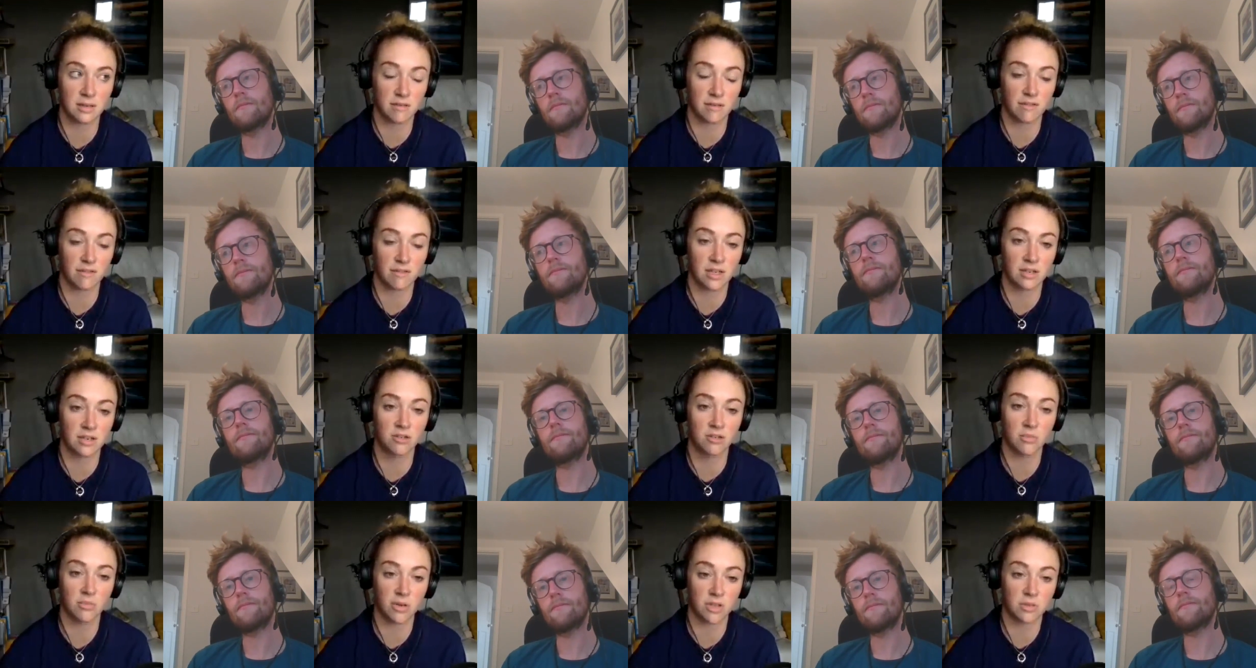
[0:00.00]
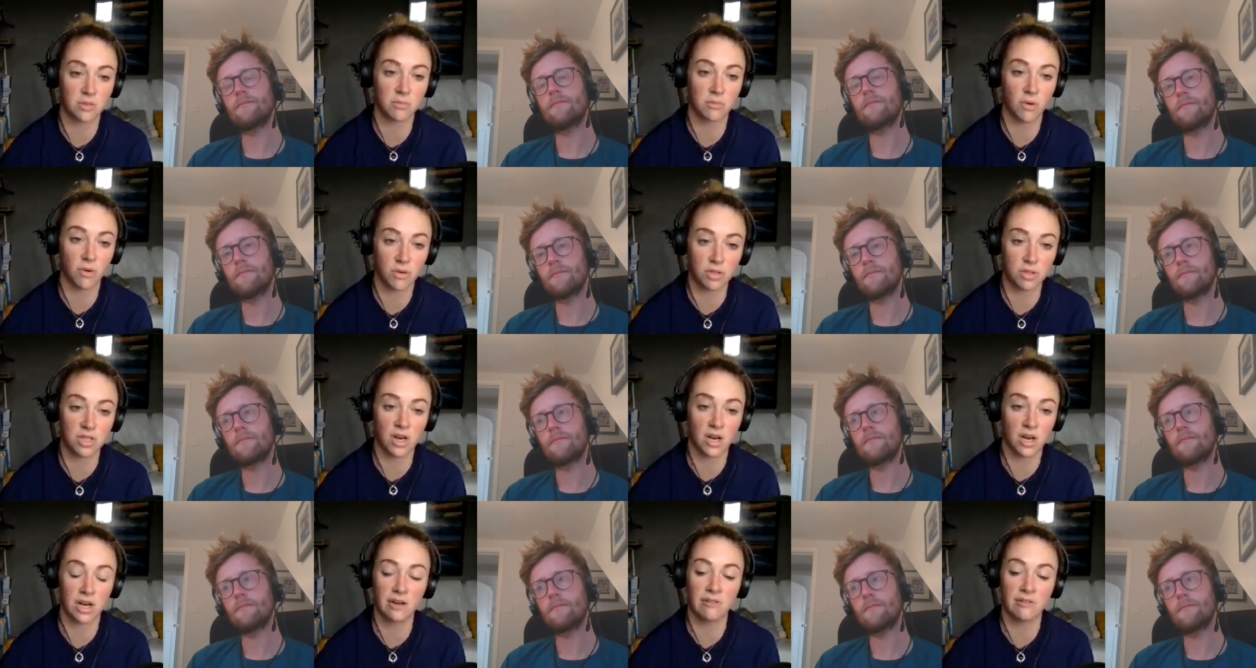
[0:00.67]
Speaker 1: I find it yeah. Mm. almost more
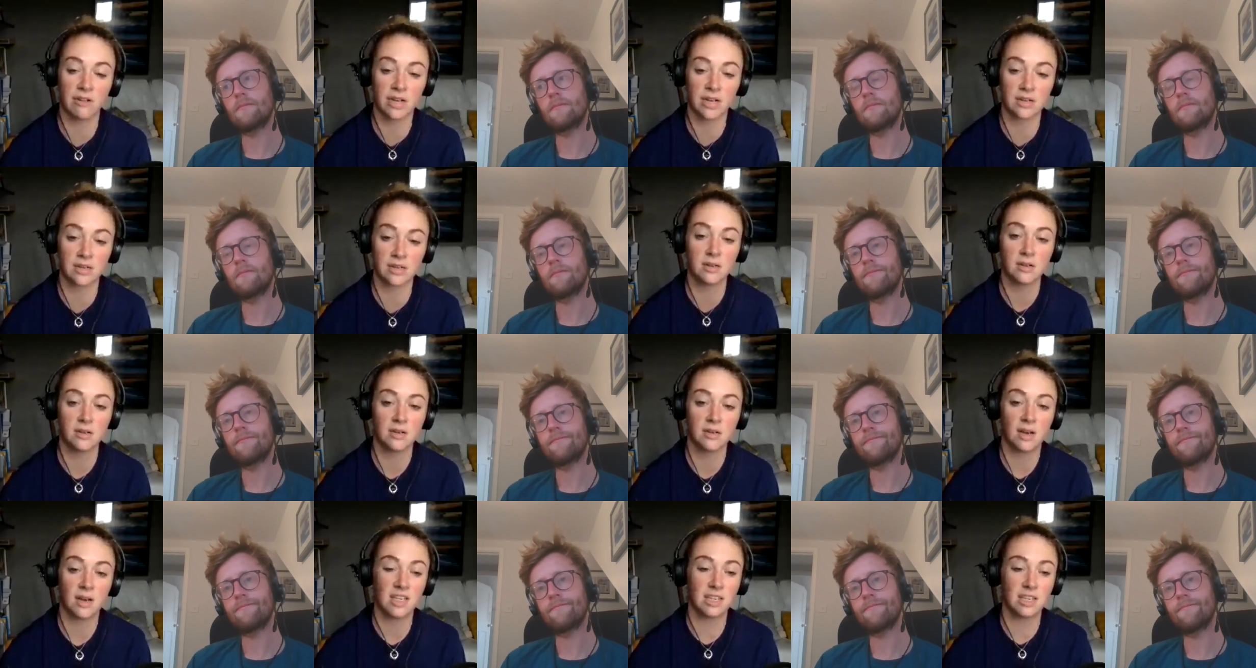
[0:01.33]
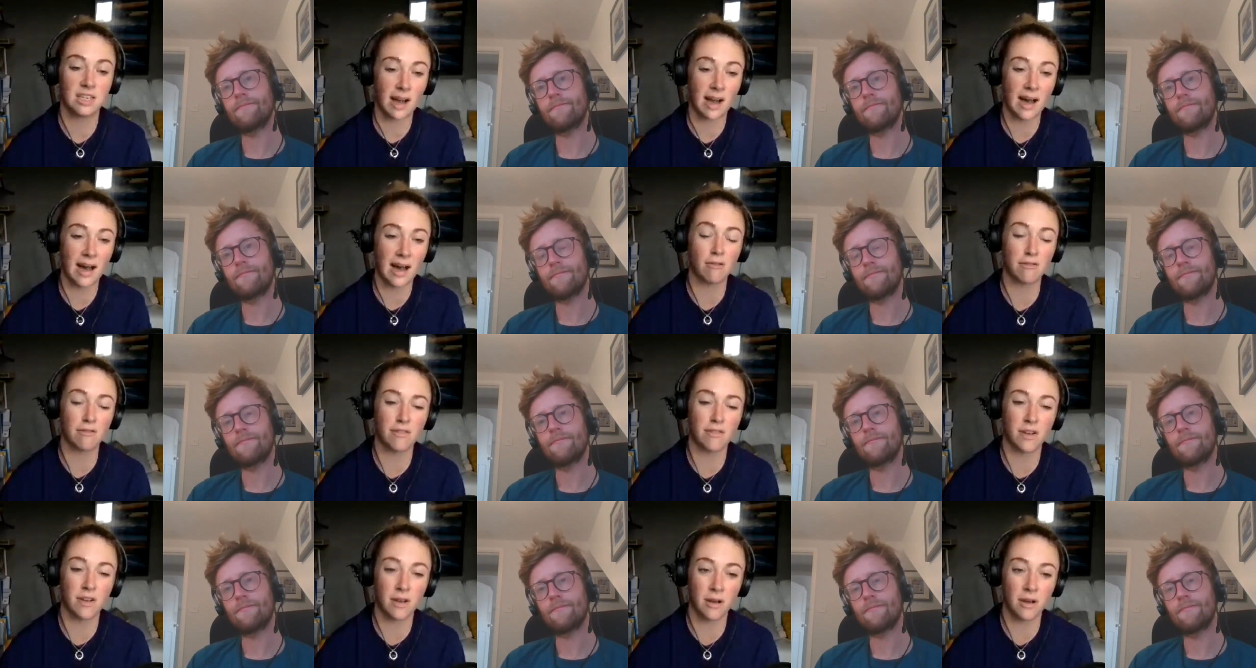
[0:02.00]
tiring, and you're out
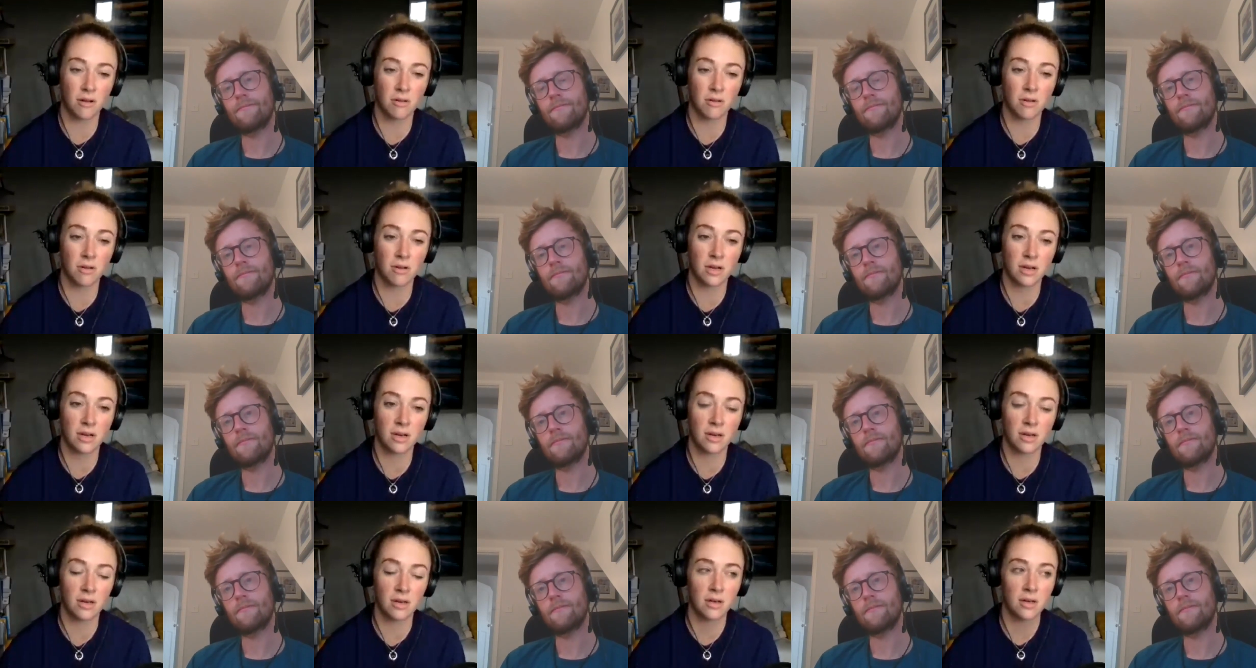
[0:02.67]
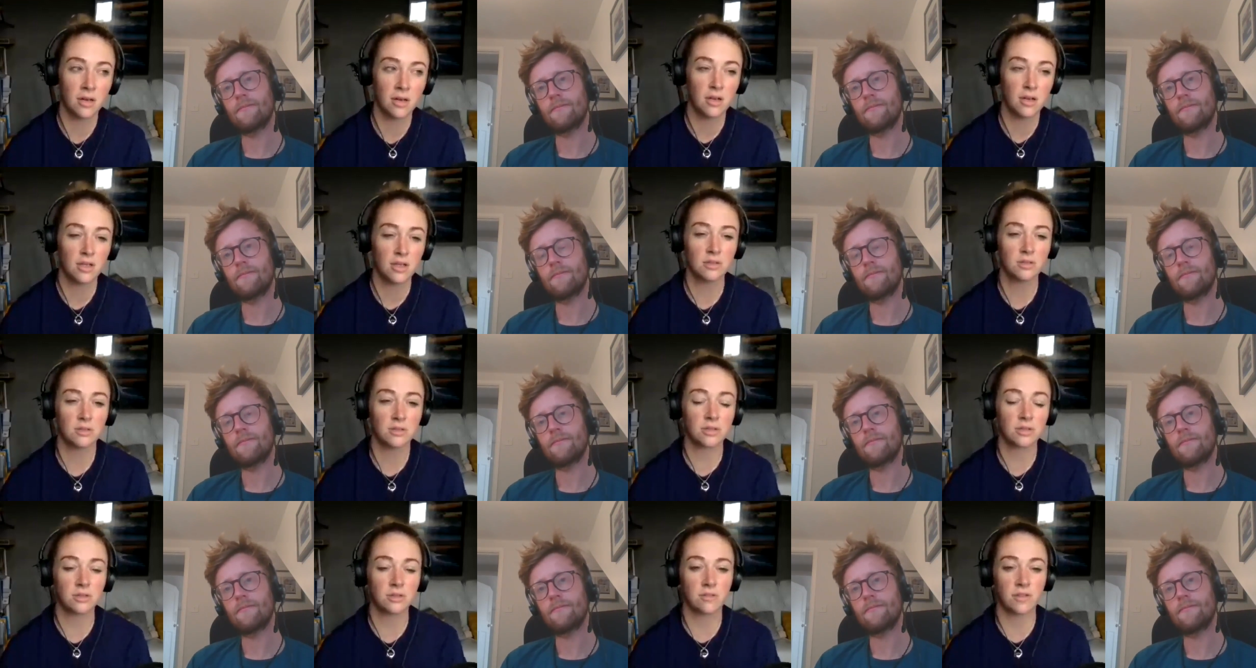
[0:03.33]
for longer.
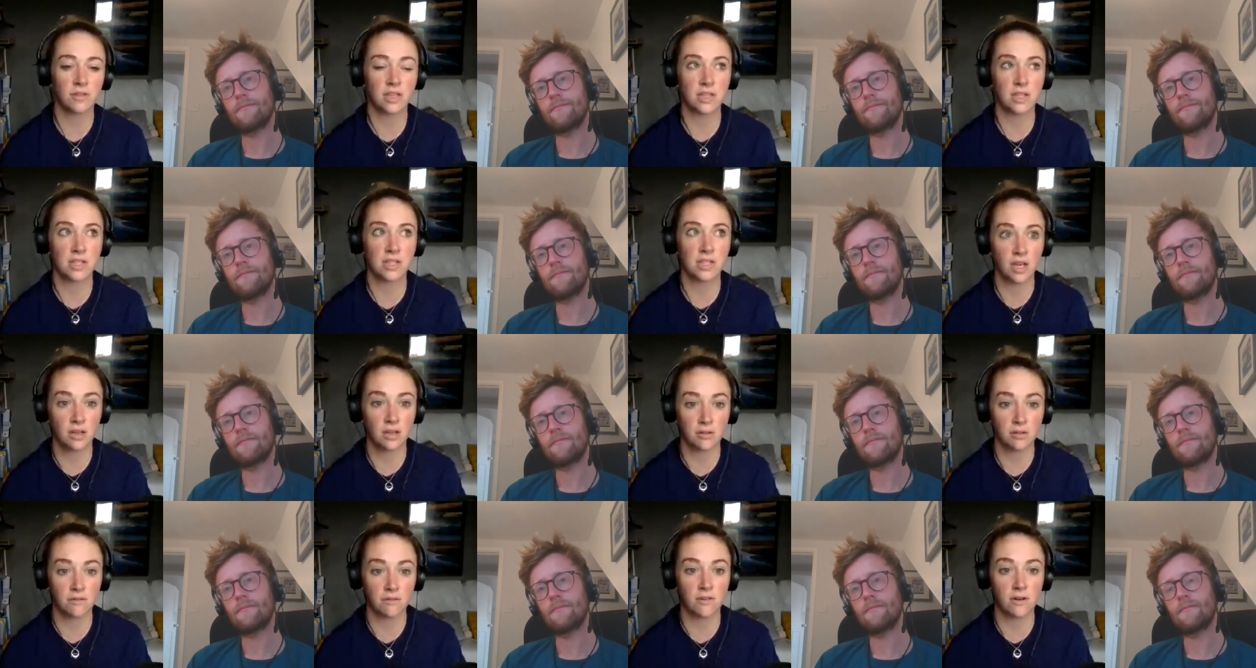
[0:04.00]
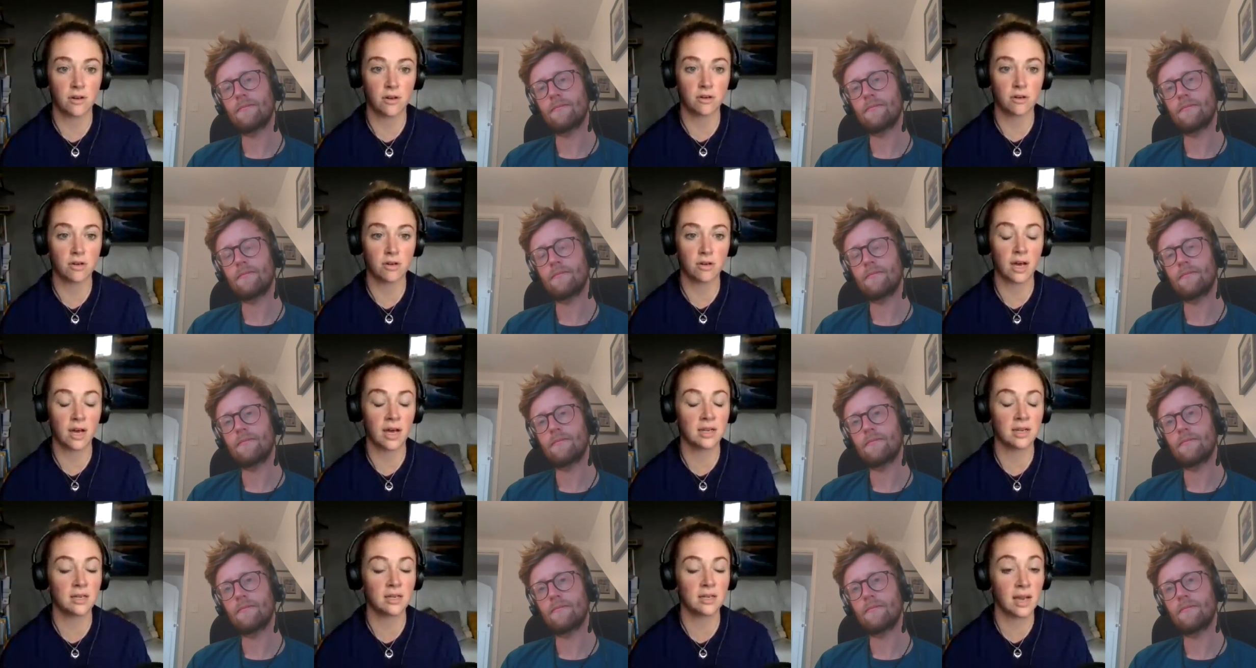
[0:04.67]
You're sort of in the sun for longer,
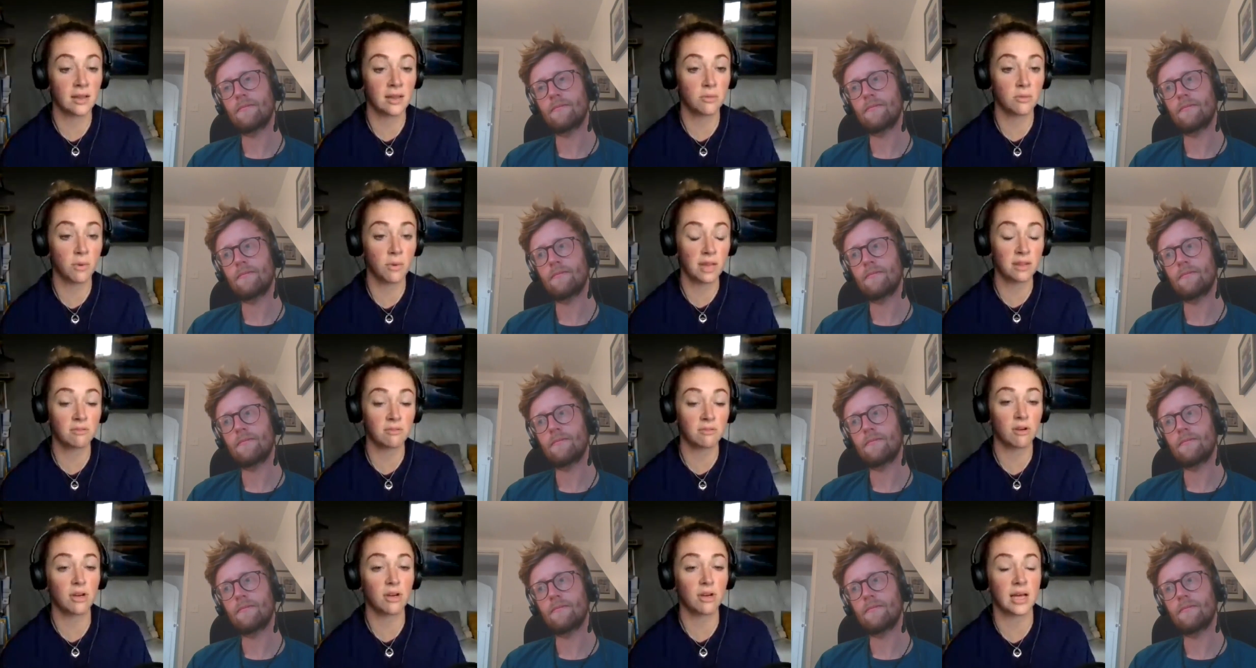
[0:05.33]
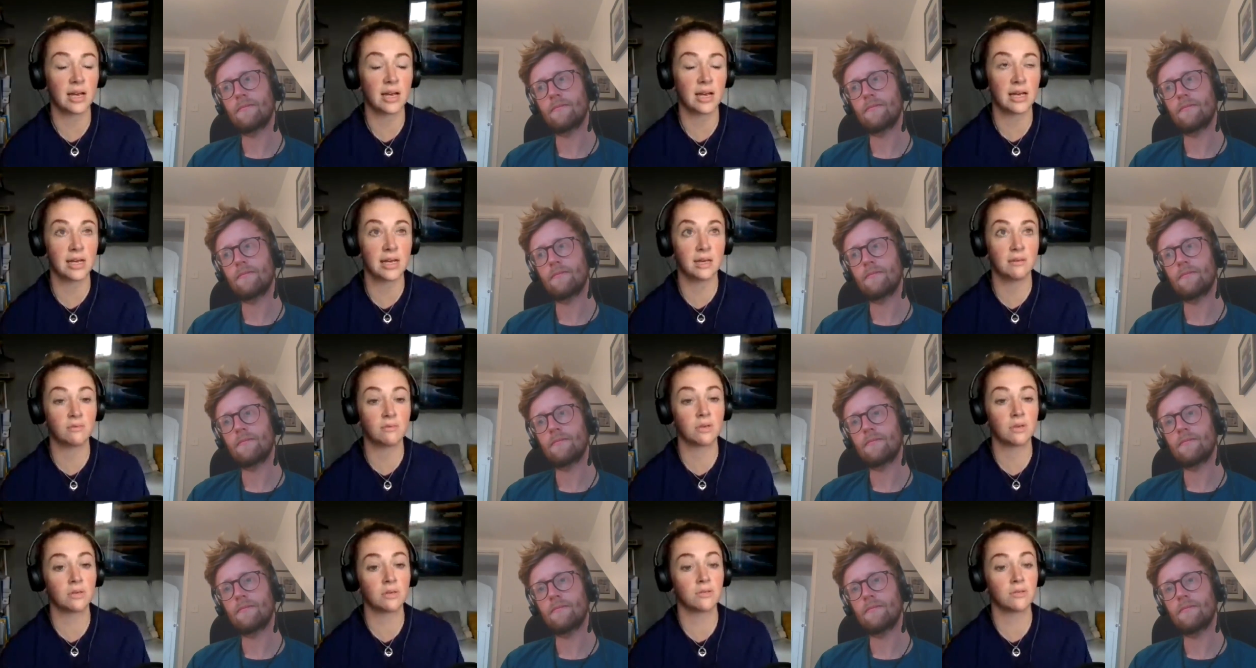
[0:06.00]
and yeah, the weather on Kili.